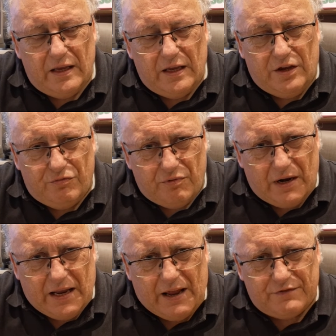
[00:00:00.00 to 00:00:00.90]
you
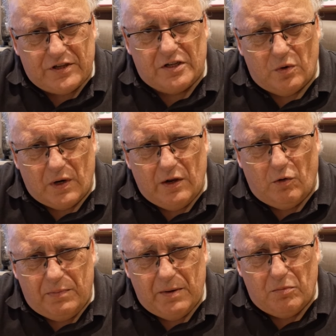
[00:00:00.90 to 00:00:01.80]
really have to do a little
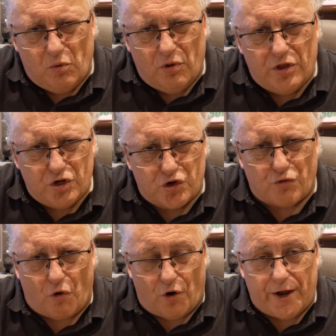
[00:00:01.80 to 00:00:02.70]
bit more than
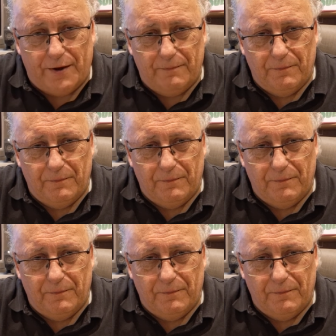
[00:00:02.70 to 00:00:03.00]
try.